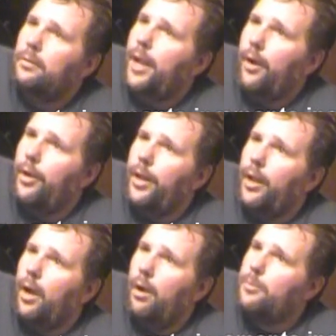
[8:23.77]
area to
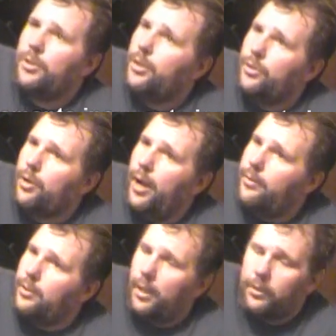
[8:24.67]
go. I'm just going to try and
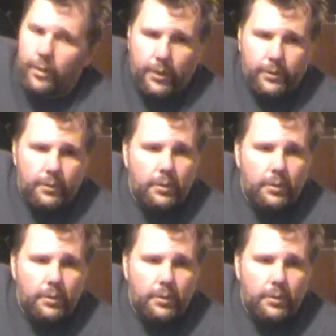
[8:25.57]
stick to this.